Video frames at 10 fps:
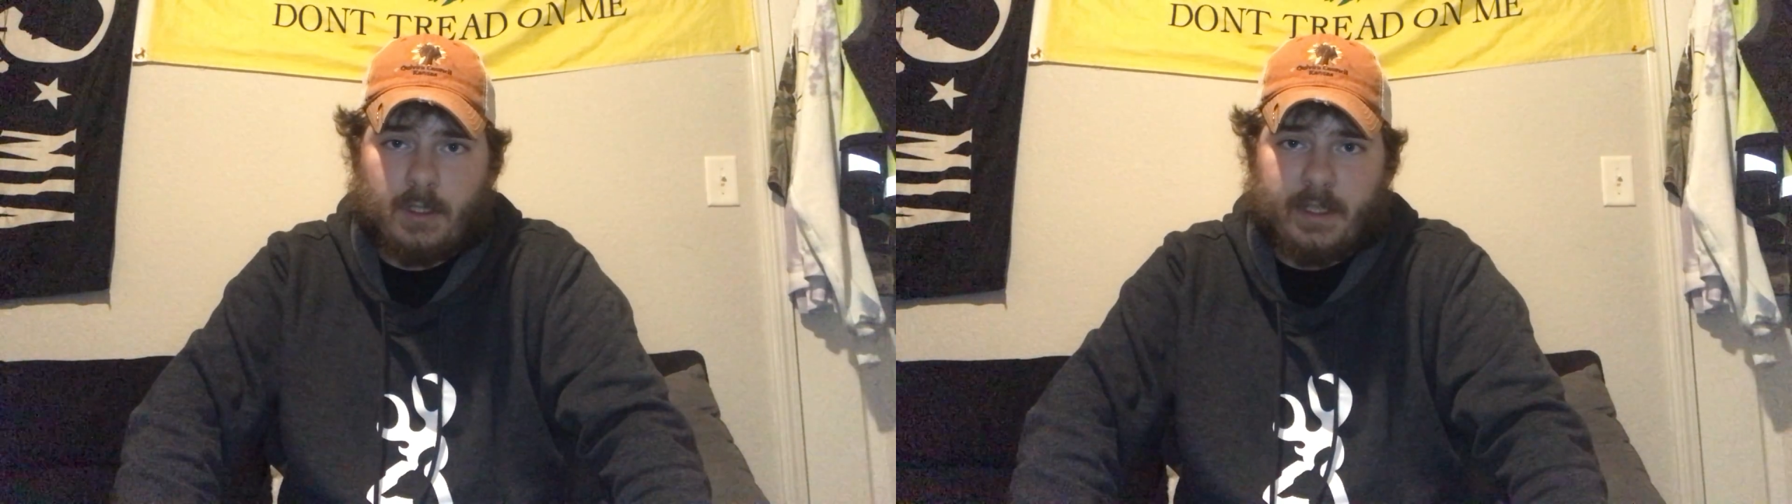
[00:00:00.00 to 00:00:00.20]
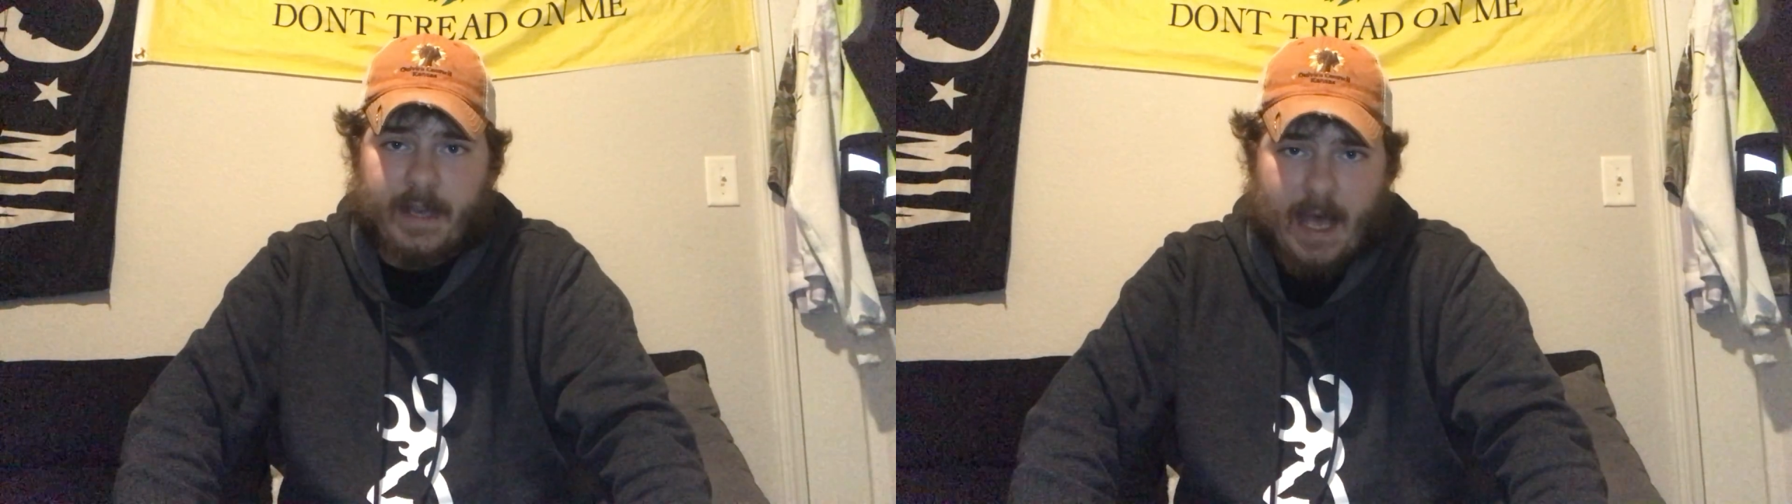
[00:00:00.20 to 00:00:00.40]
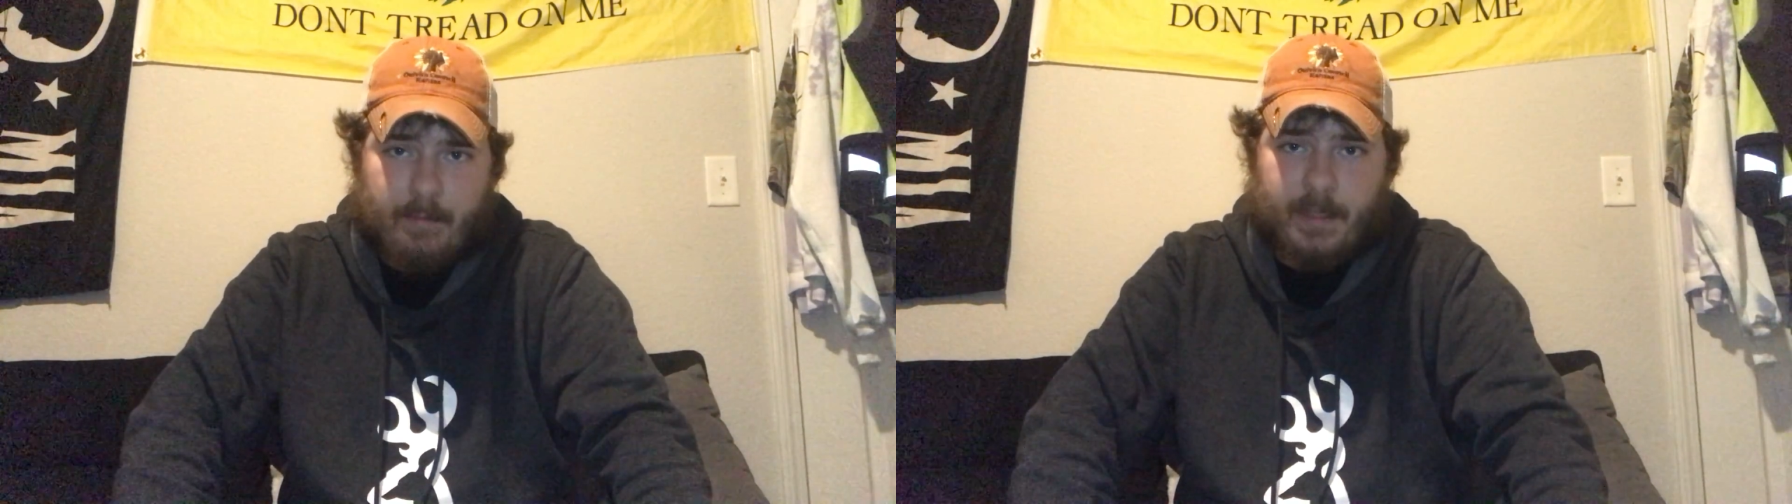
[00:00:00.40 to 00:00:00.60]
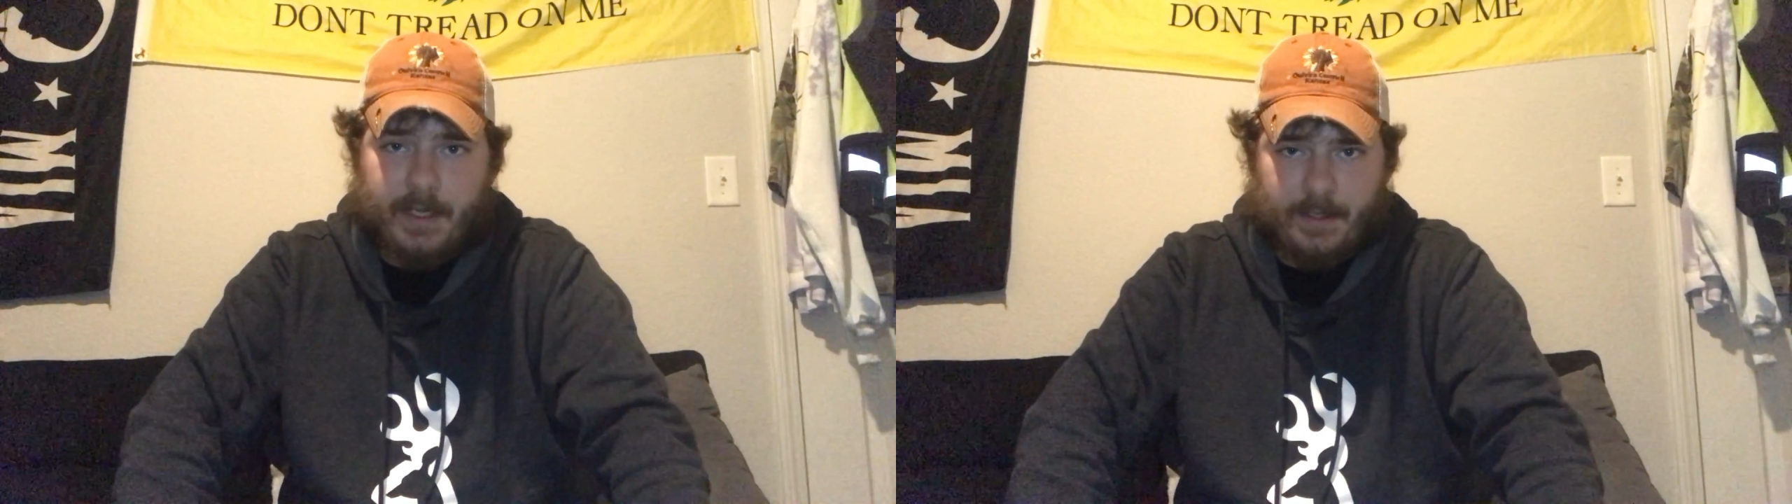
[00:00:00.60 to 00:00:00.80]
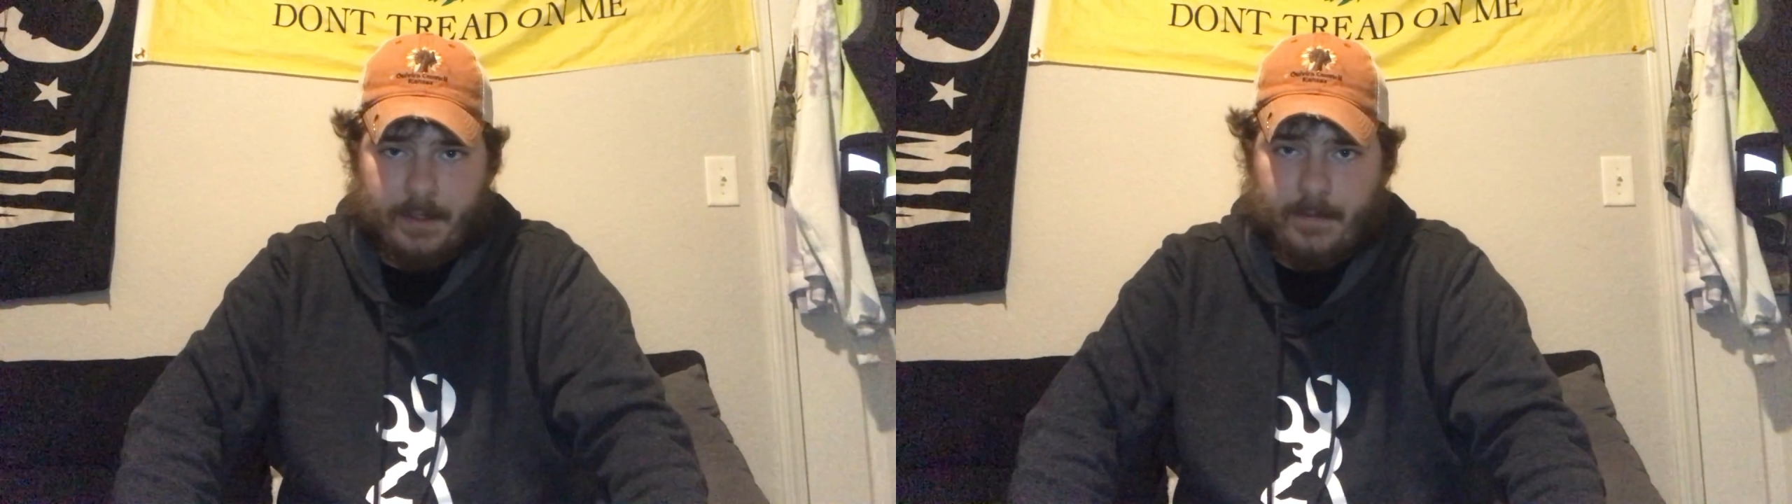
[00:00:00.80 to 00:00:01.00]
It
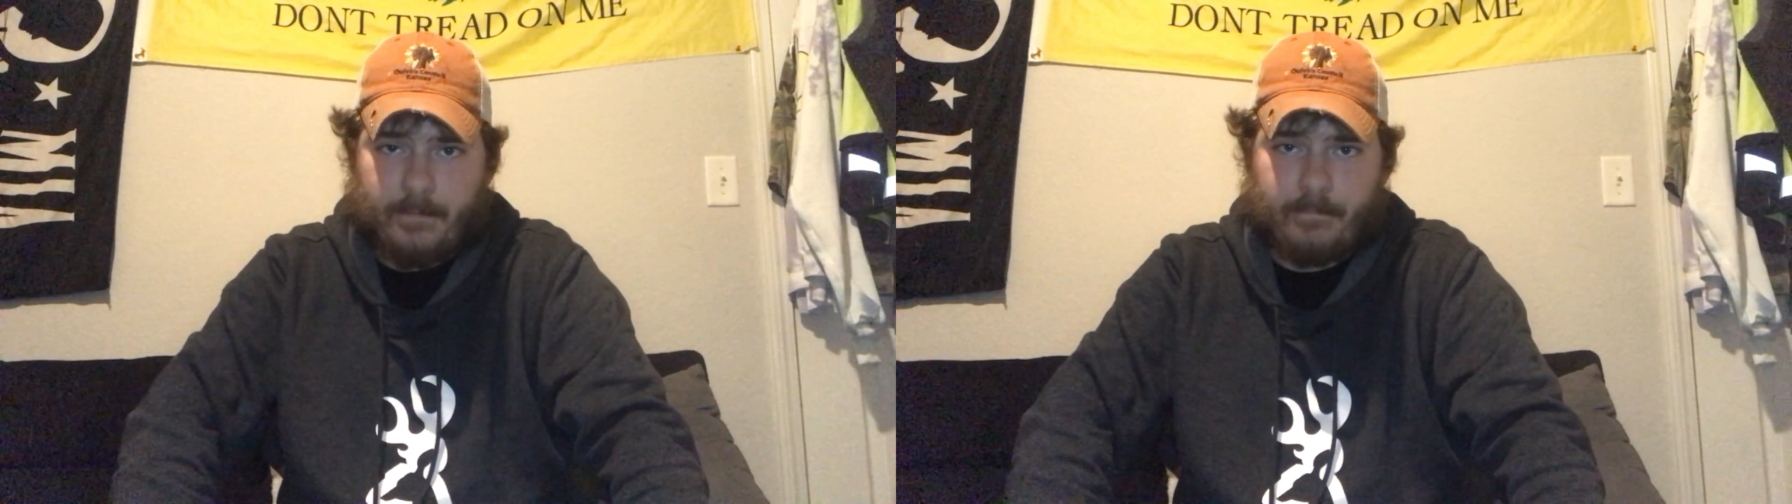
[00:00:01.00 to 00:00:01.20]
happens.